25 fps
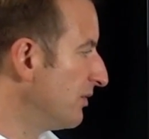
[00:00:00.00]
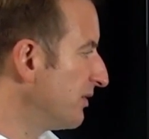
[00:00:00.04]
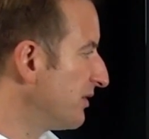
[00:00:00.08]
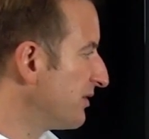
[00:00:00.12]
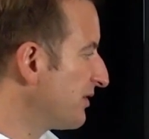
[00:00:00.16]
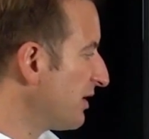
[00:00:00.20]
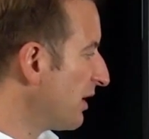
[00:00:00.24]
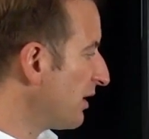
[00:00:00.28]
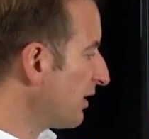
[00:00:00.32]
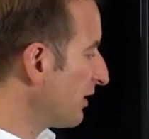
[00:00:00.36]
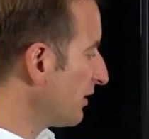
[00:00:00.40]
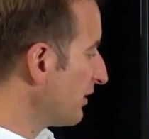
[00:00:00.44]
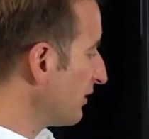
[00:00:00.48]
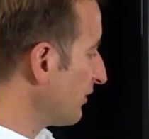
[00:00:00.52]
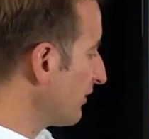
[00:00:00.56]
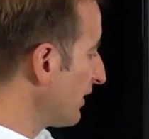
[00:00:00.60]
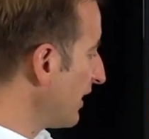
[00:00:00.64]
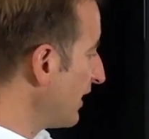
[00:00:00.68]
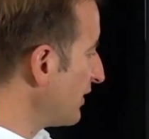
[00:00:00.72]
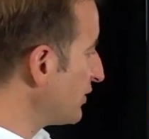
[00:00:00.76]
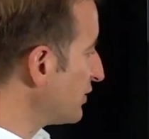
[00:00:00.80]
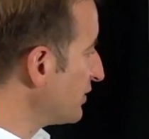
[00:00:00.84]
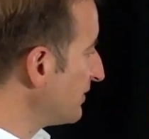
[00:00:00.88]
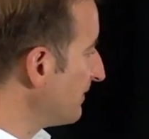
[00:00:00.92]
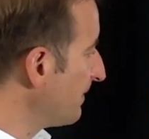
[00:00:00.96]
the target
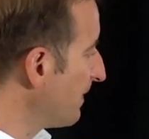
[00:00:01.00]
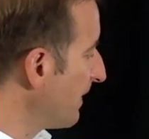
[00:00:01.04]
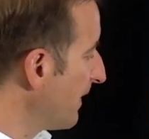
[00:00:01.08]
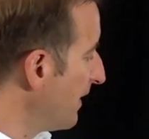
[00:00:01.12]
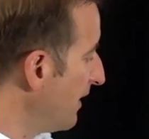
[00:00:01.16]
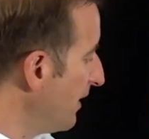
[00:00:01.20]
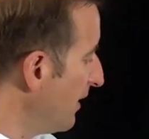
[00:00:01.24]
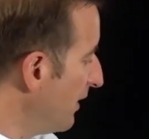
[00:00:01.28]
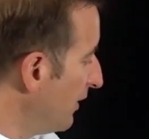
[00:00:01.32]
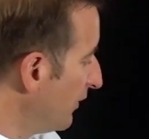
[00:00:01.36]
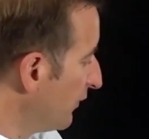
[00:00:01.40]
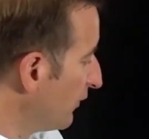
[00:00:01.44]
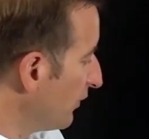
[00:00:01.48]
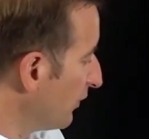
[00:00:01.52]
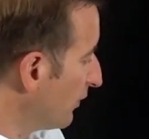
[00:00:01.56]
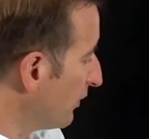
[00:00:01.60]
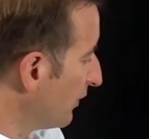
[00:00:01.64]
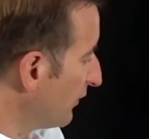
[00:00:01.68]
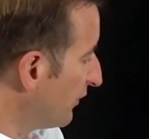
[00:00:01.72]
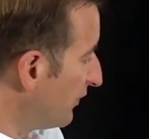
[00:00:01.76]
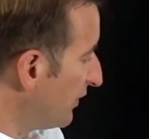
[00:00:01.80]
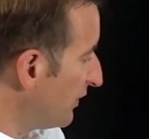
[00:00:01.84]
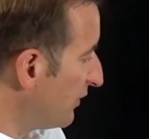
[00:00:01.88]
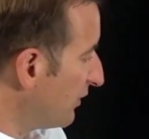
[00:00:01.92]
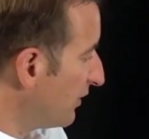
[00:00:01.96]
location. So
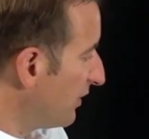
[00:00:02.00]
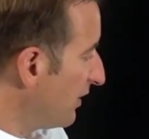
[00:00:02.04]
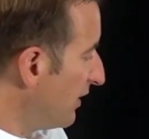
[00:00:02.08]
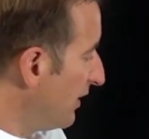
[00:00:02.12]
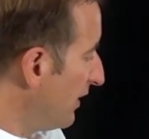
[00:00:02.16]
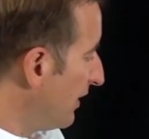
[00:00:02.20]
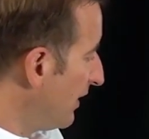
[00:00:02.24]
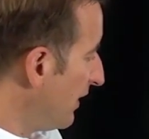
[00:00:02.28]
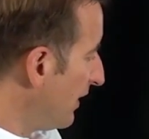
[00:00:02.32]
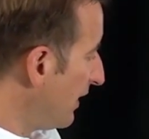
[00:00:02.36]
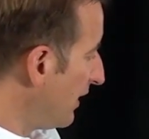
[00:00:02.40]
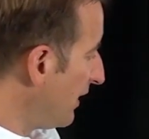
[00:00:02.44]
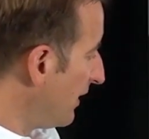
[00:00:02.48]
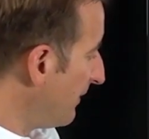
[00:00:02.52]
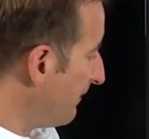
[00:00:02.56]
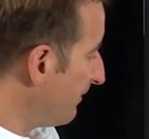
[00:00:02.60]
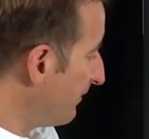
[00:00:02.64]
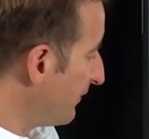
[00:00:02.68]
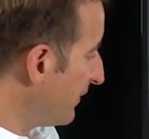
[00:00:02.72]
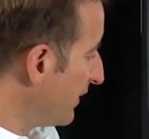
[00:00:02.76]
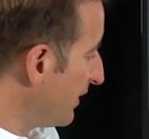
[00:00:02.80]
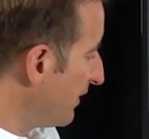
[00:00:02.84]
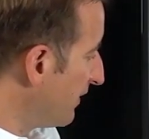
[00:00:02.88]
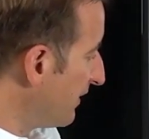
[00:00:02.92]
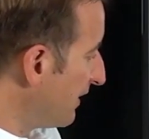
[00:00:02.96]
consider
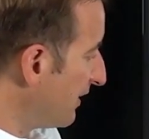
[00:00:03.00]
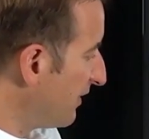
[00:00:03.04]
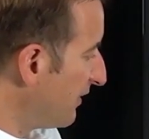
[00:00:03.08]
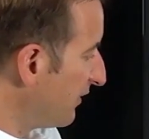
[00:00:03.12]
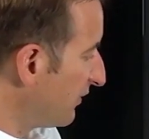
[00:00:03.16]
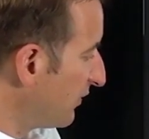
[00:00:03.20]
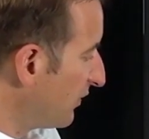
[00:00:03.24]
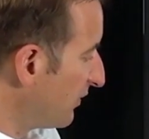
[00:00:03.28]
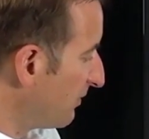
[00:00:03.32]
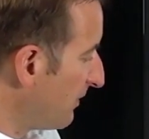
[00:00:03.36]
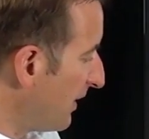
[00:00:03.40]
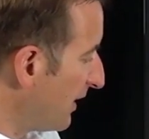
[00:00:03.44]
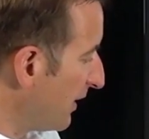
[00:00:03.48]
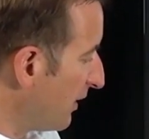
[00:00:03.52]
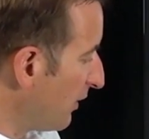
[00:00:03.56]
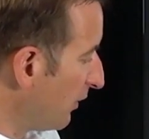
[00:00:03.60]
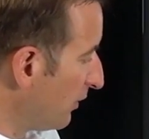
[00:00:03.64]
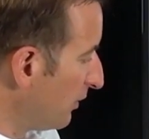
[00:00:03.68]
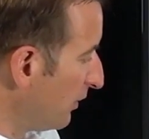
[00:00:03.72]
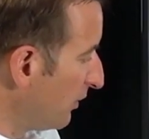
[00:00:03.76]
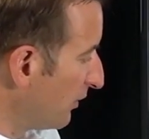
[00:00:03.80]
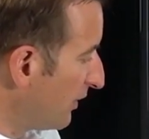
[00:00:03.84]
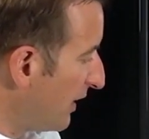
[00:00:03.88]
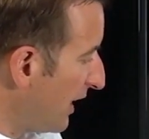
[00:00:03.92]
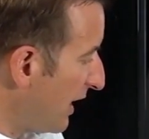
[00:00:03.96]
that this is my
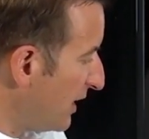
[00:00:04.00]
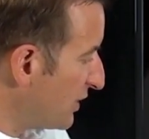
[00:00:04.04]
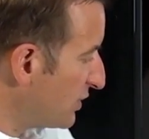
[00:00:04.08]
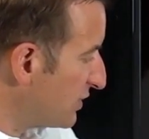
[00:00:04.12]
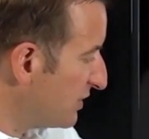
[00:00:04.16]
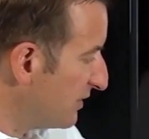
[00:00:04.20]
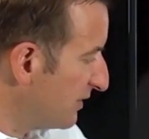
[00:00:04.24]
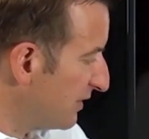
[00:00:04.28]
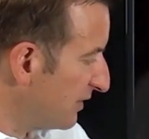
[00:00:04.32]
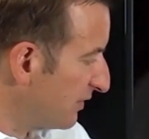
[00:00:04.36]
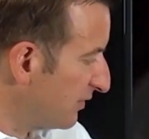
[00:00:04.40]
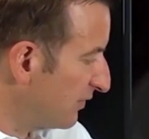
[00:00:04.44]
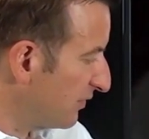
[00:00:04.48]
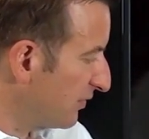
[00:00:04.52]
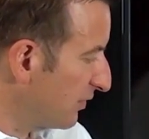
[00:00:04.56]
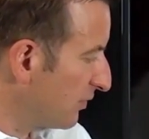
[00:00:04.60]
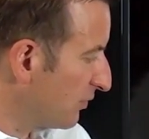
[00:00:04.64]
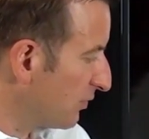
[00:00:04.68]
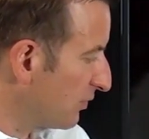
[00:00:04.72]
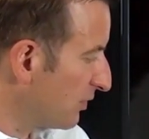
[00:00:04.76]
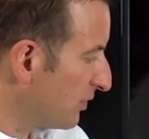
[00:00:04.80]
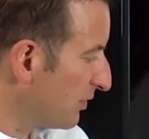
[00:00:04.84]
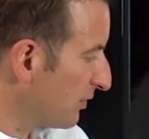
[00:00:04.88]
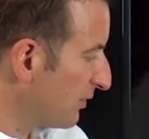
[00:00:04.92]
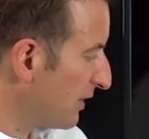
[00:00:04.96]
goal location, this is the
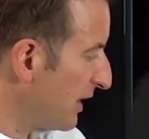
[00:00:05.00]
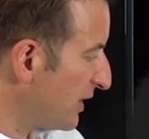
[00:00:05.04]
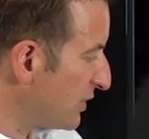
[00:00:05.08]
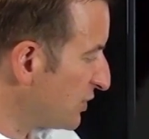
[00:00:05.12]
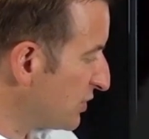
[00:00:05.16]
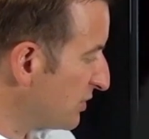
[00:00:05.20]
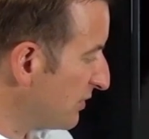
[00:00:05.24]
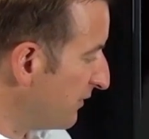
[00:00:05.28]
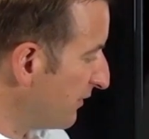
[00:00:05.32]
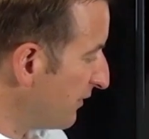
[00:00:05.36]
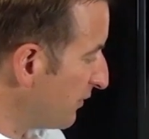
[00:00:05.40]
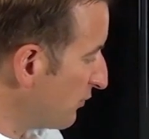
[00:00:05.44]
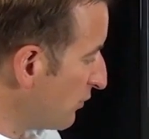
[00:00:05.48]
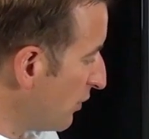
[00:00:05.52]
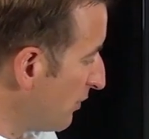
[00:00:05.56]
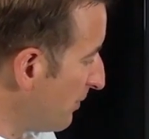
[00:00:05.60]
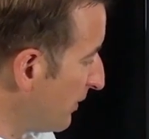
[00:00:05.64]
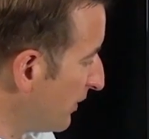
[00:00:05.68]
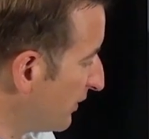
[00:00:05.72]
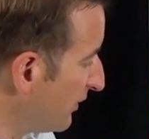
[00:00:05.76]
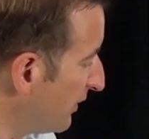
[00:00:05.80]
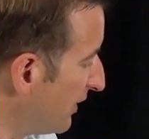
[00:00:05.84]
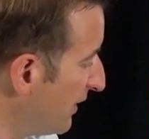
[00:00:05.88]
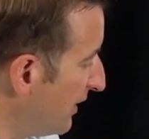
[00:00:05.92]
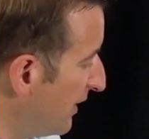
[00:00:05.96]
current location of the
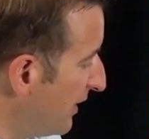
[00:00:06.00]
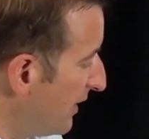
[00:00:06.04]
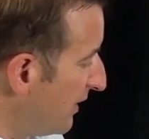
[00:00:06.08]
robot.